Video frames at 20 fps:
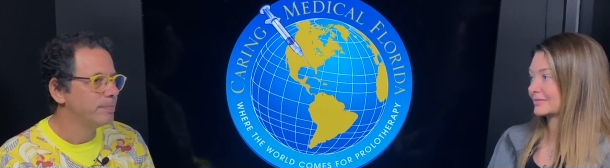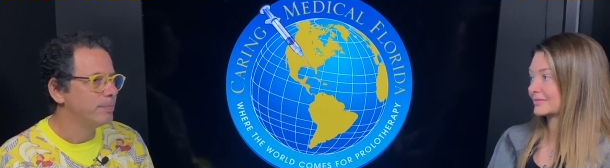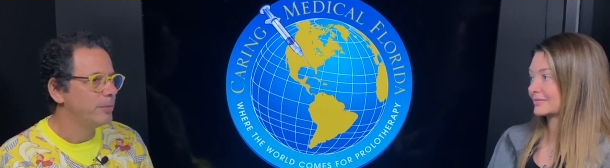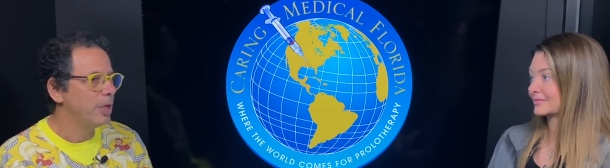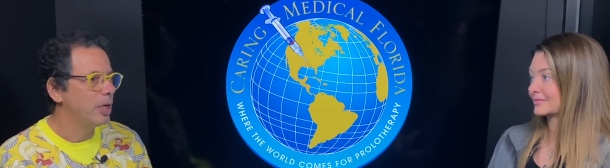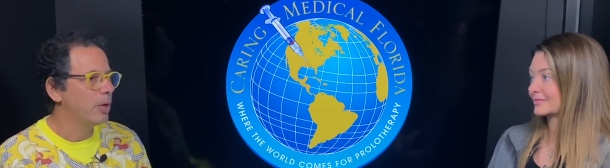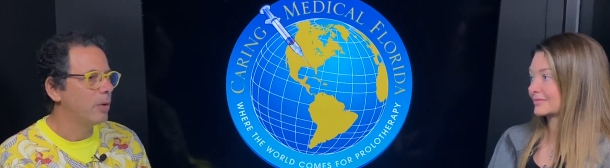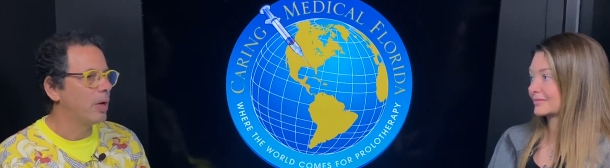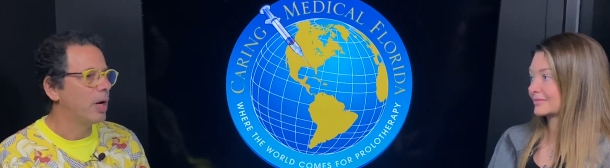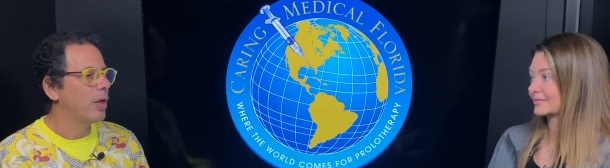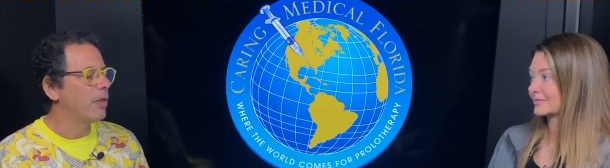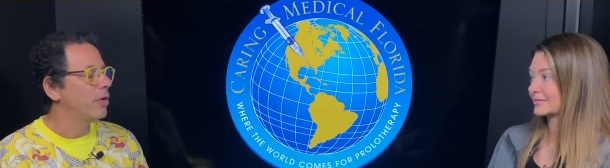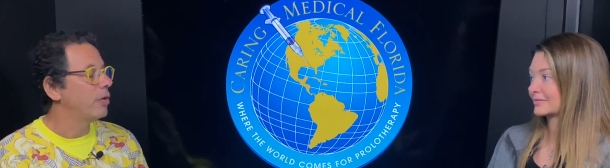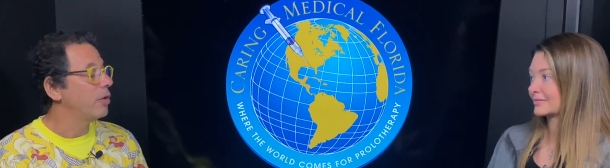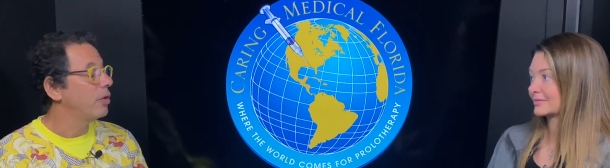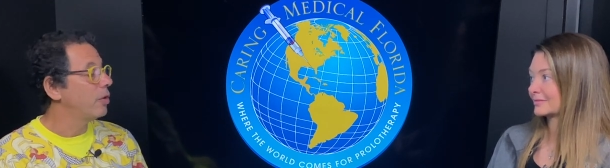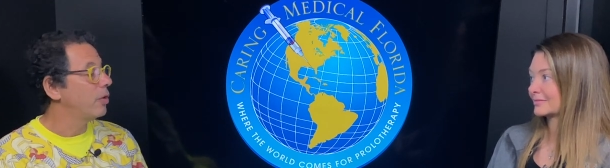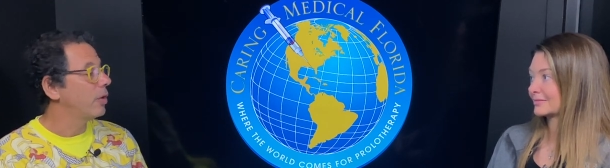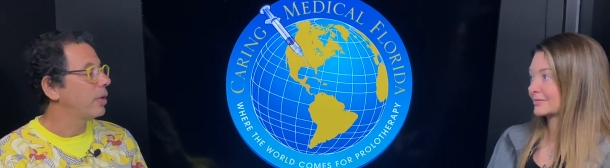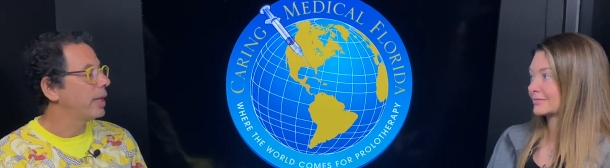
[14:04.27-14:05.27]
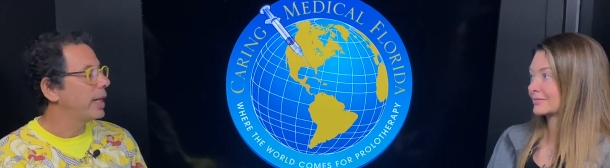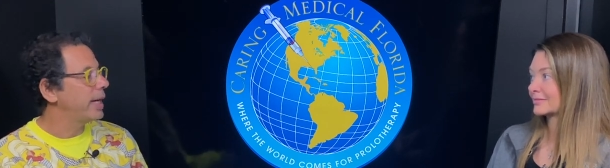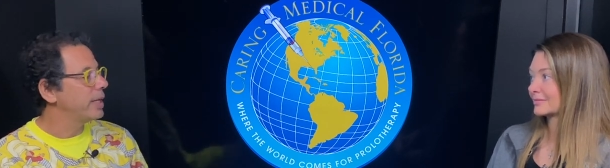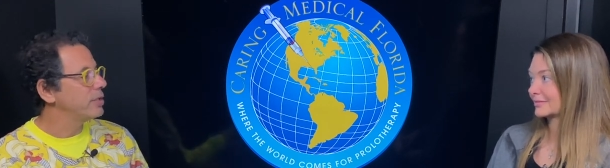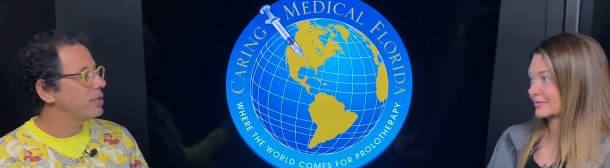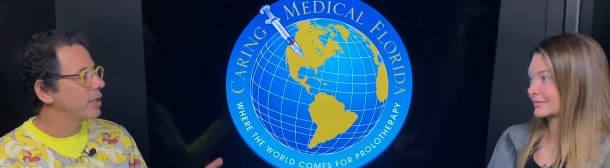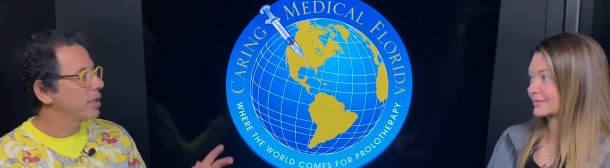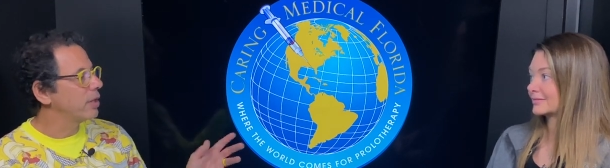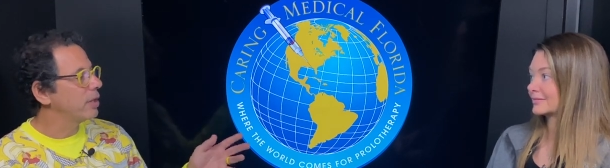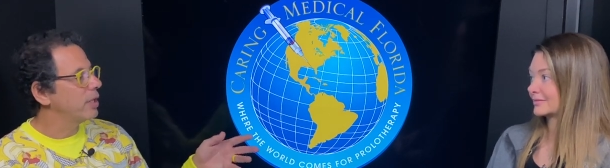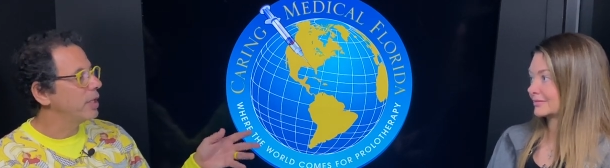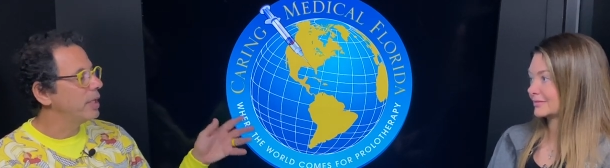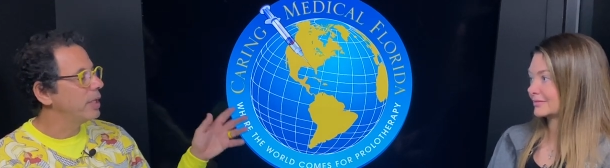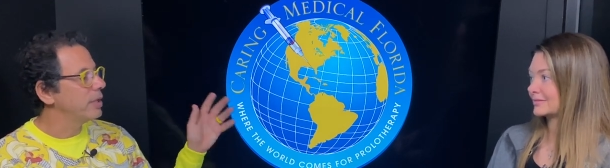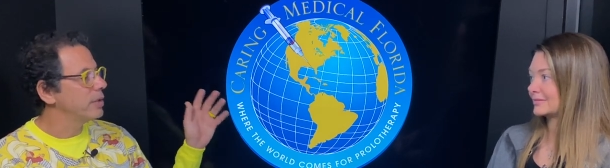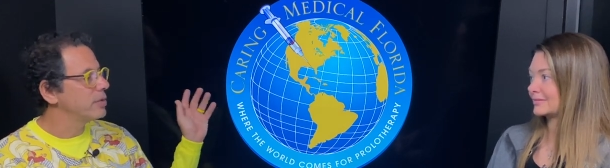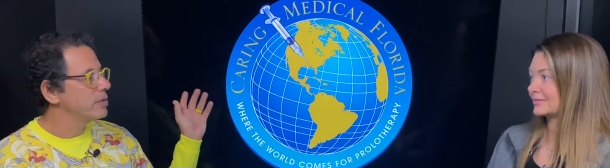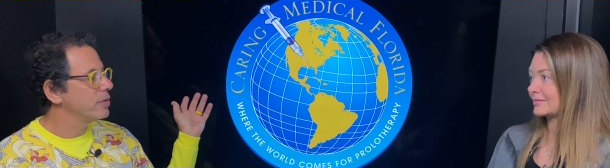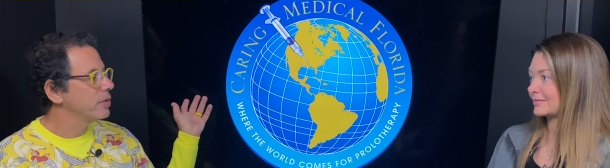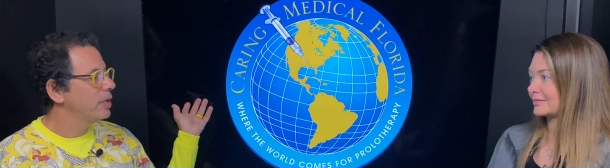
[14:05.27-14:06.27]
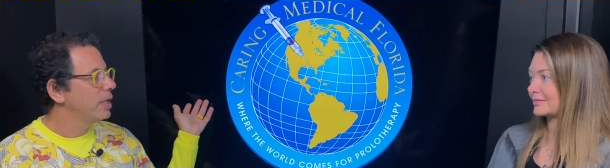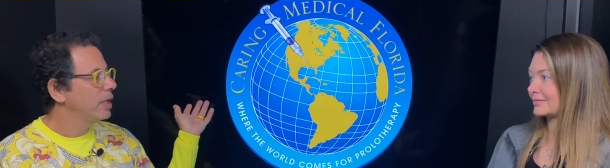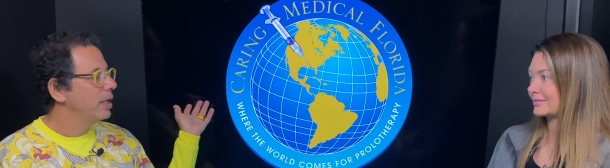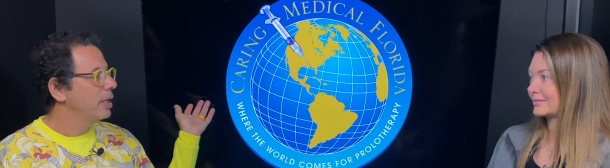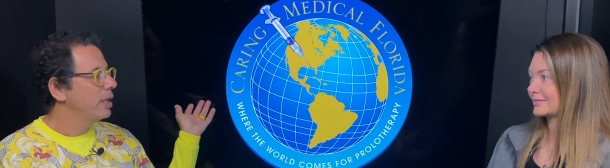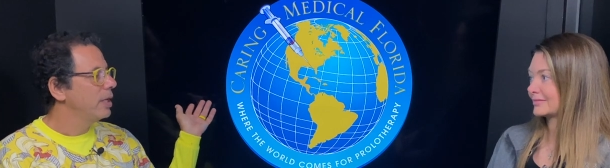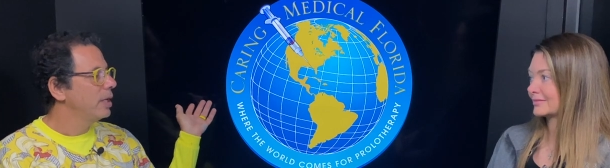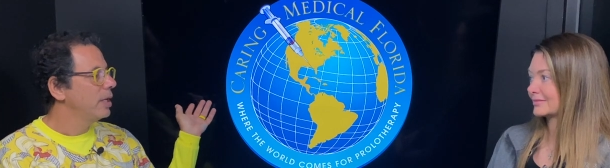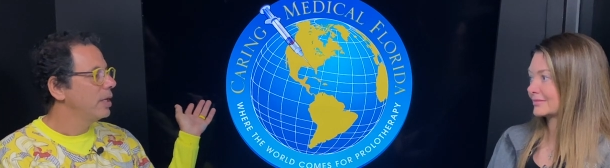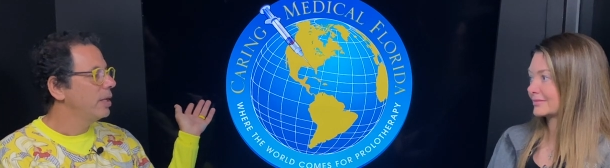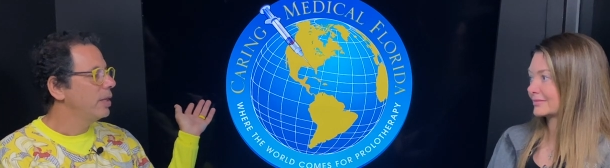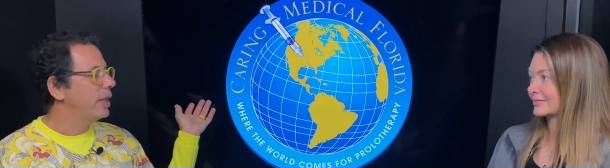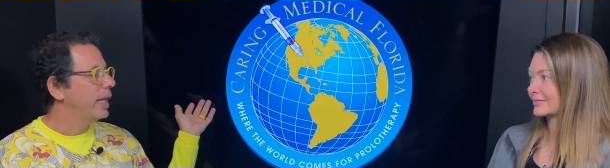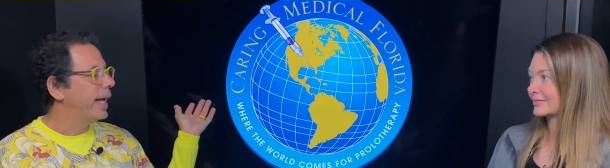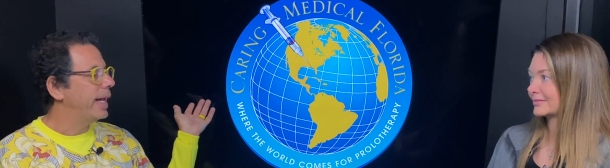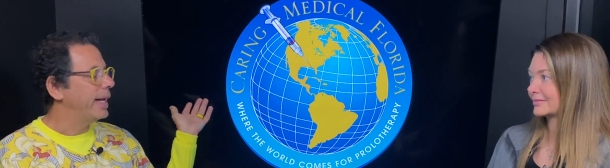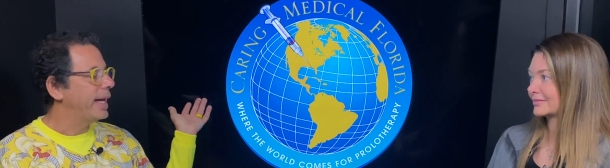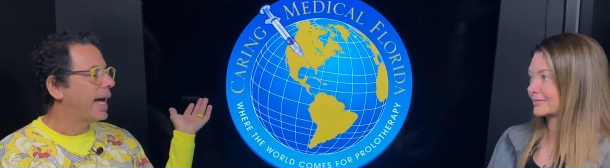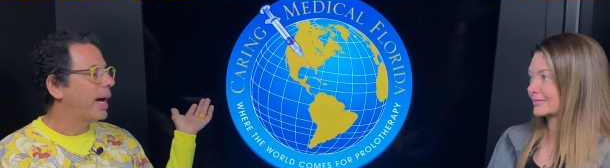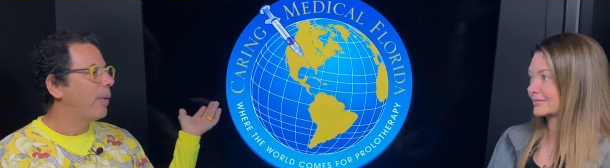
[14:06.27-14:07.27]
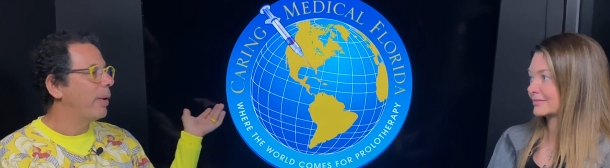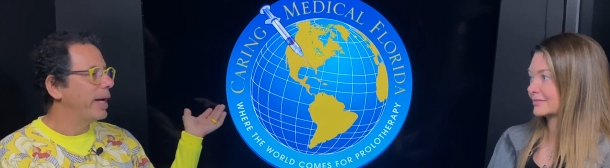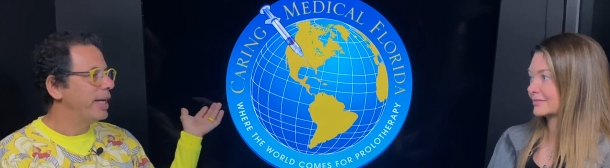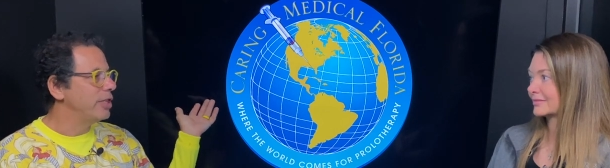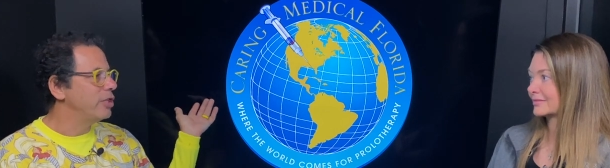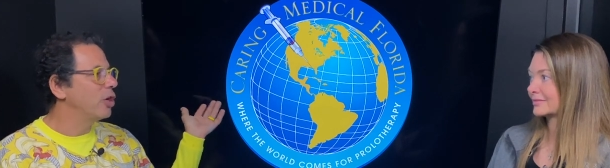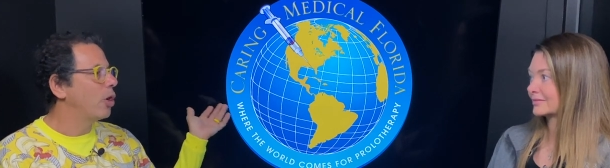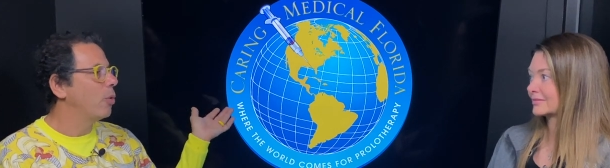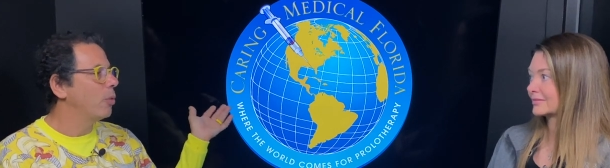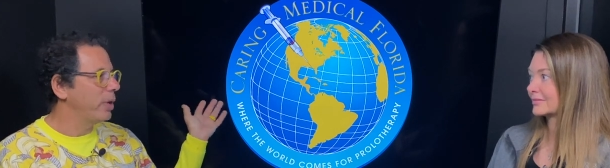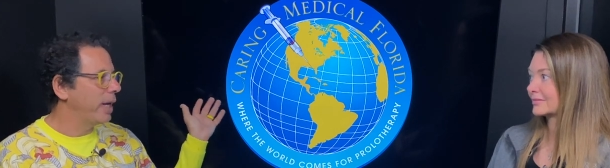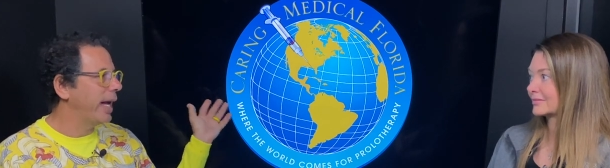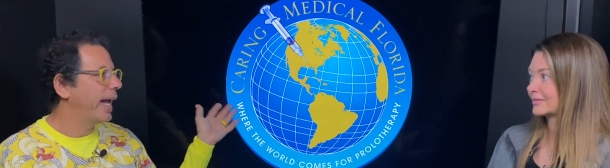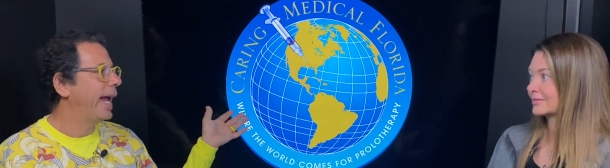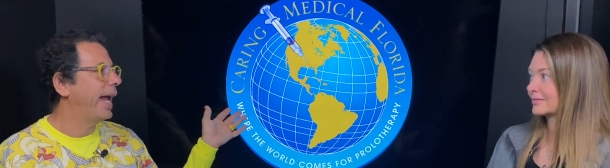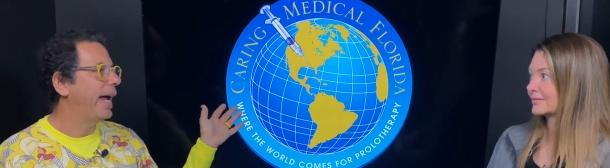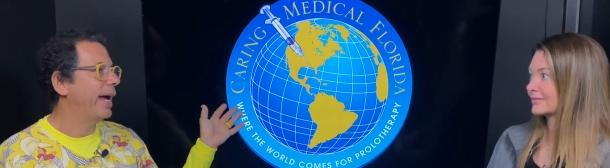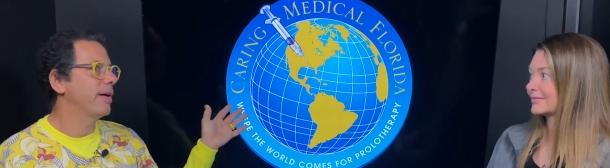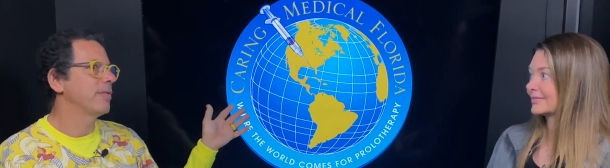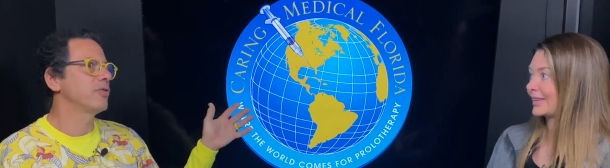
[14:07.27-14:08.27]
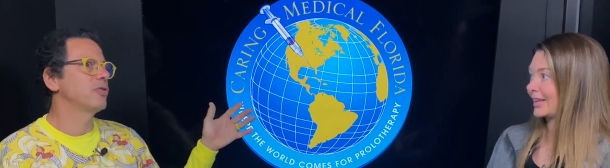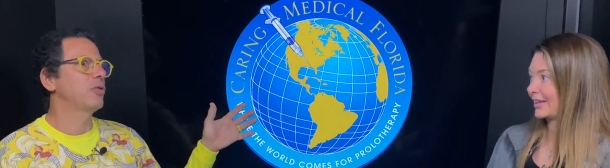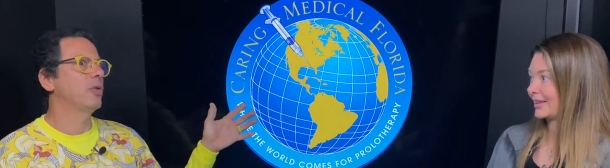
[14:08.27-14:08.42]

Speaker 1: you know other neurologic things mm-hmm. that now I don't have.